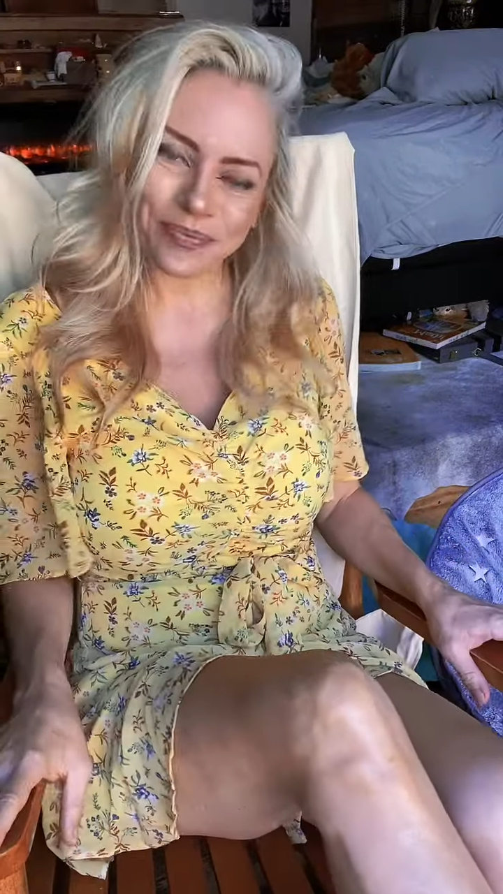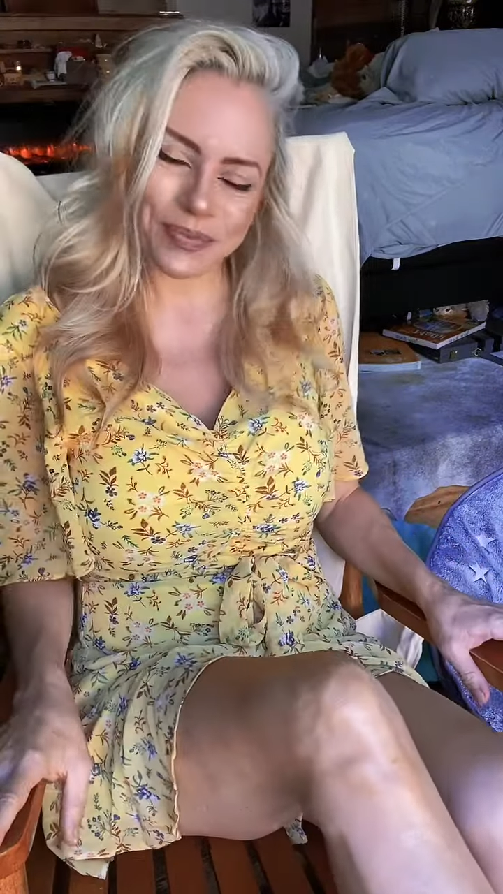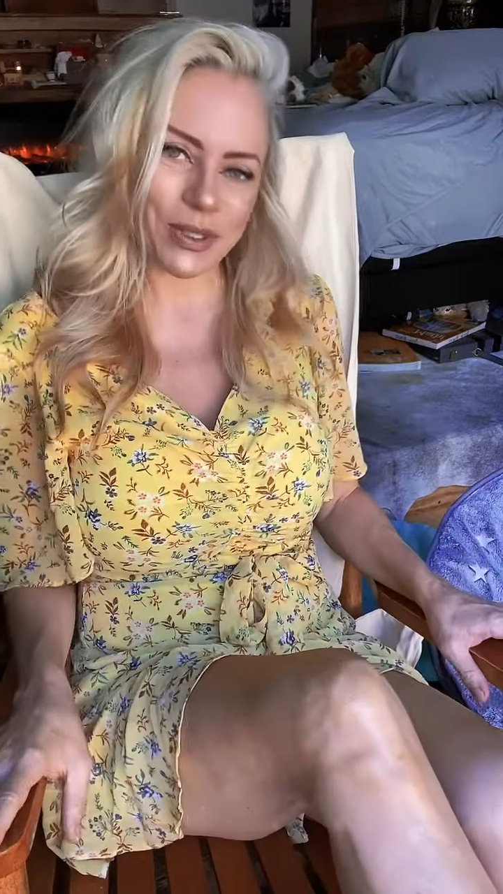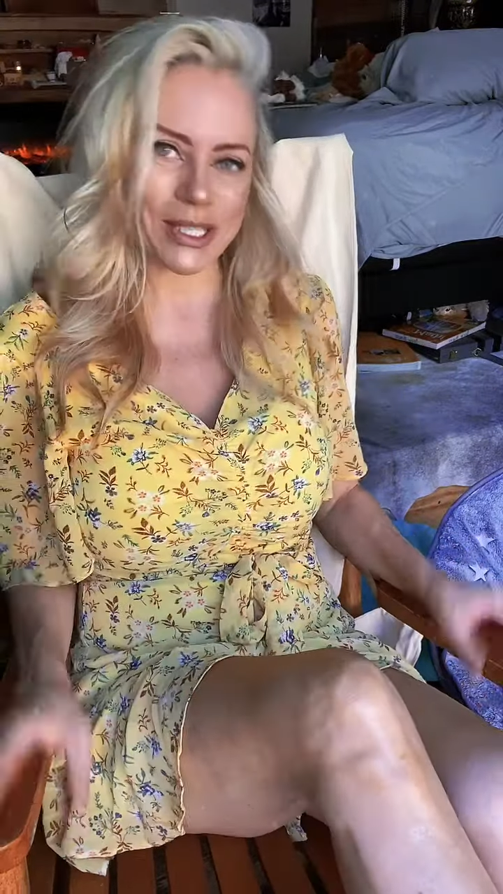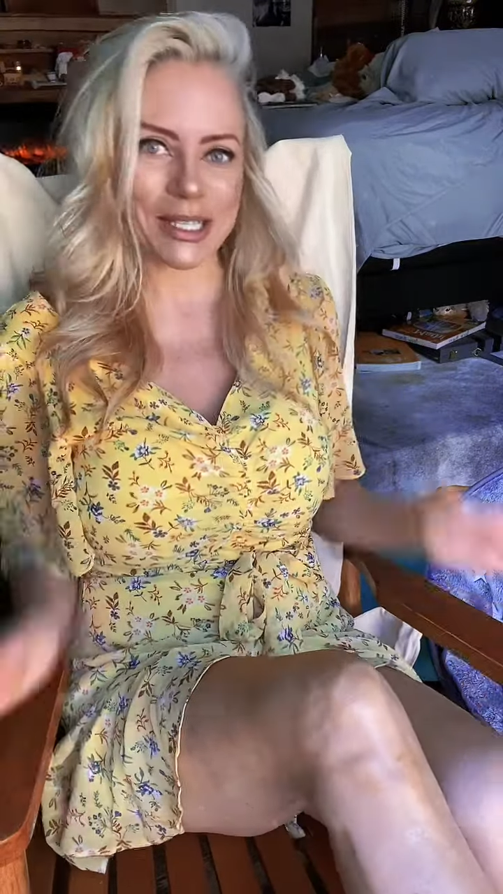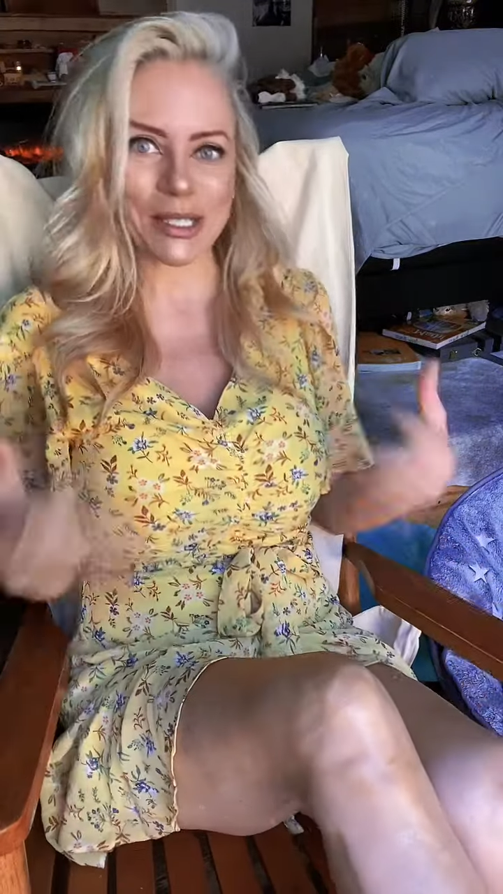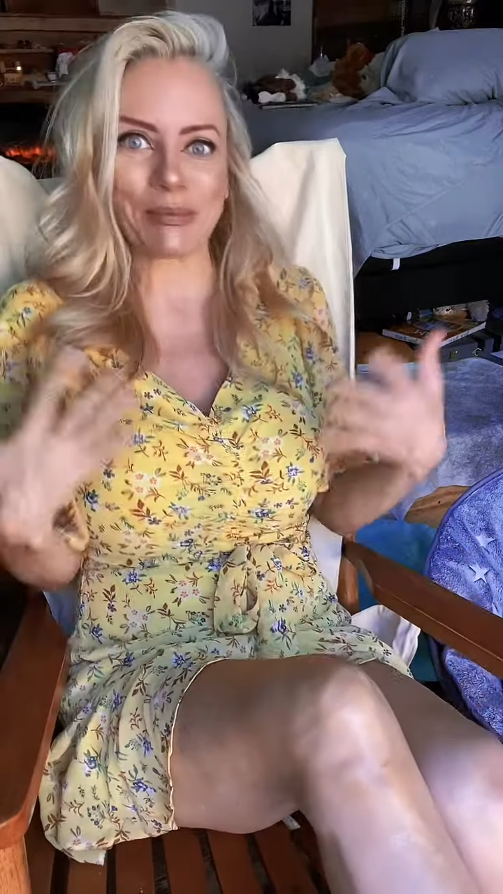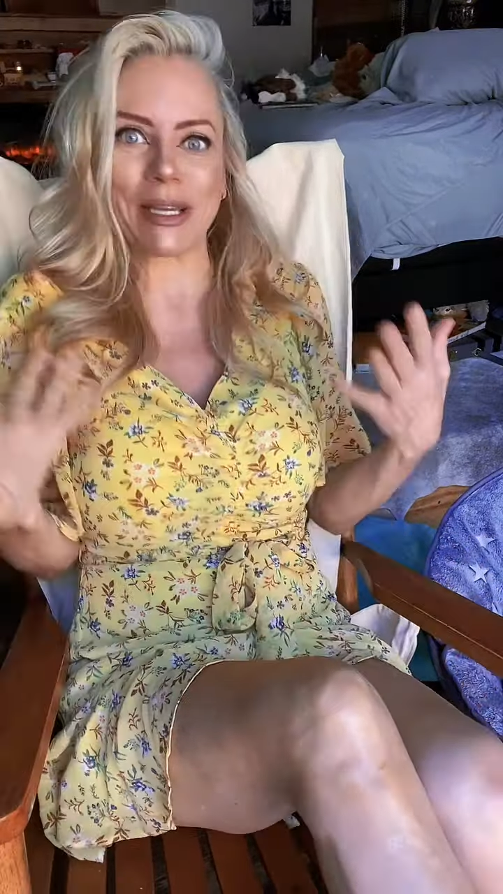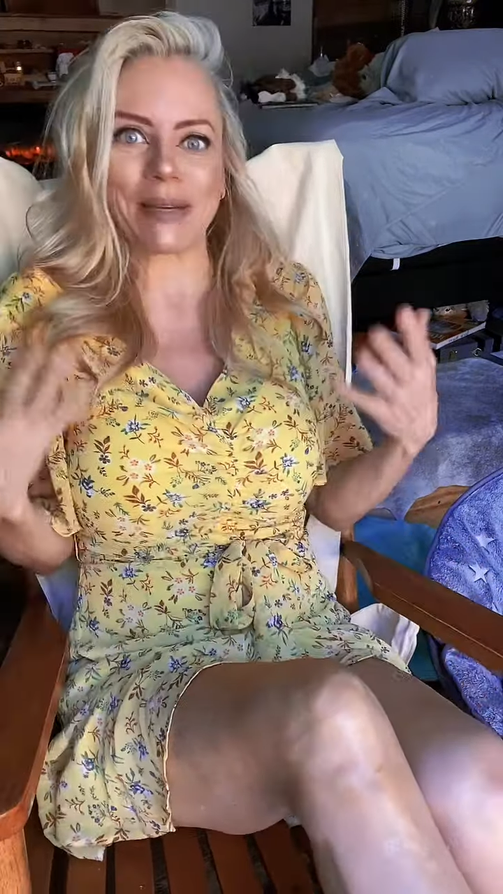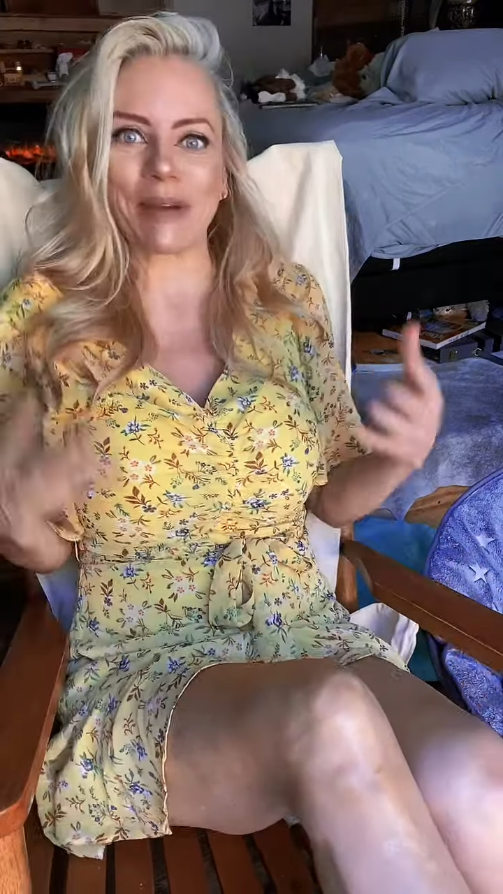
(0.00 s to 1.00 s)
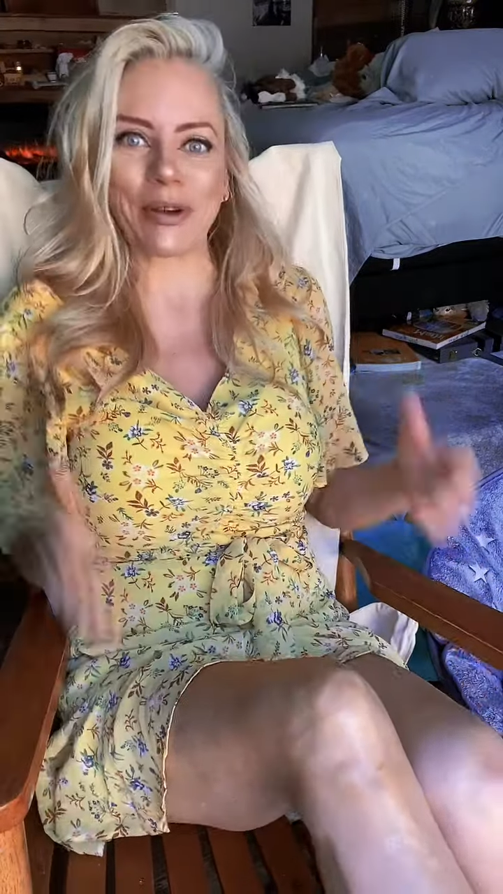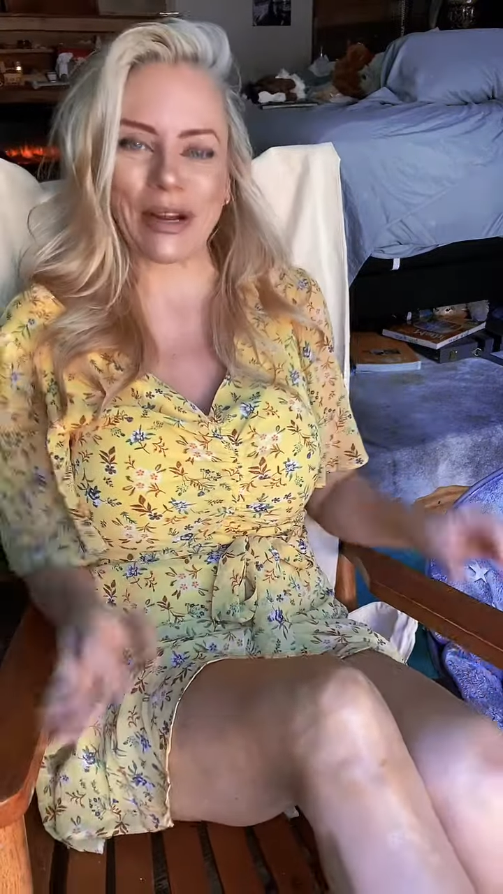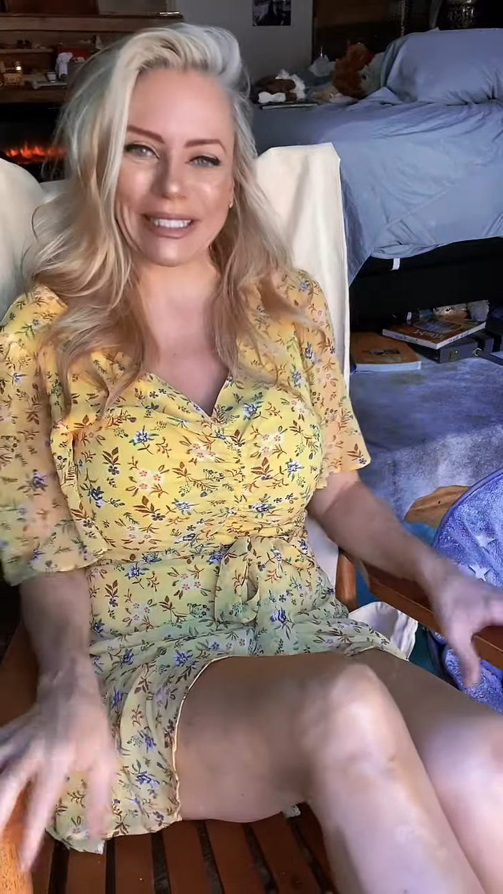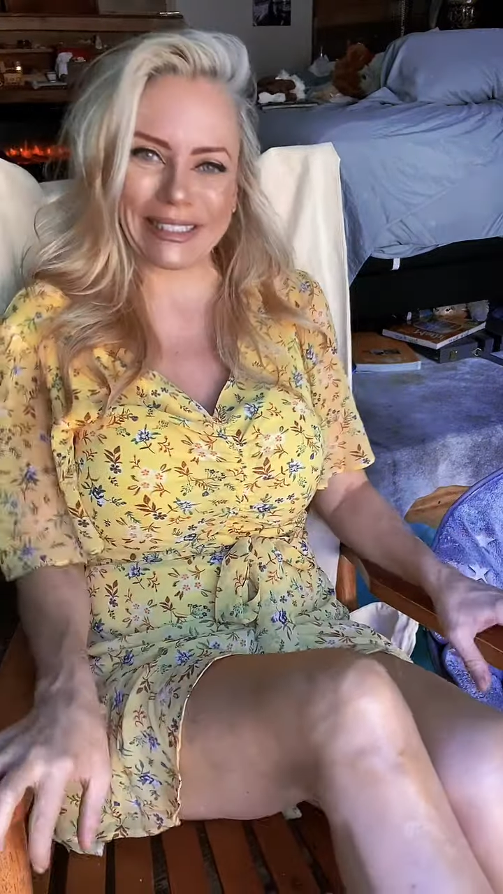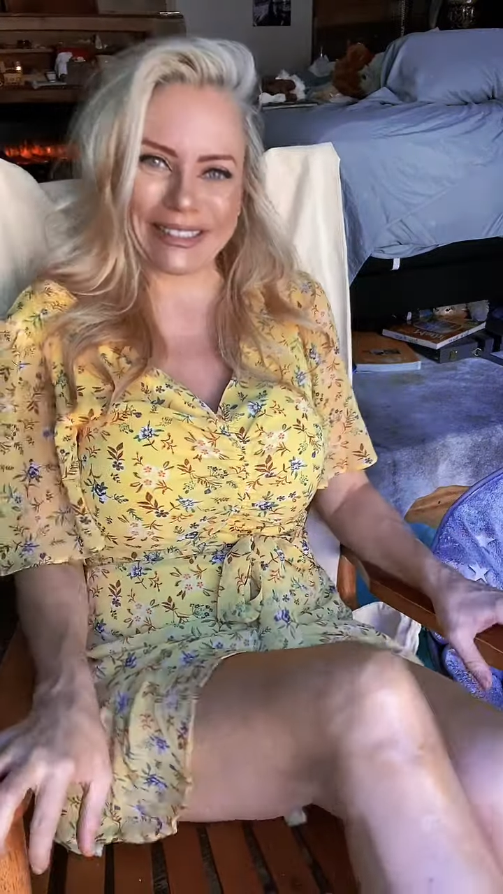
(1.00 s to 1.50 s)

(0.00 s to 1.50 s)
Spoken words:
Or is that just me? Am I crazy?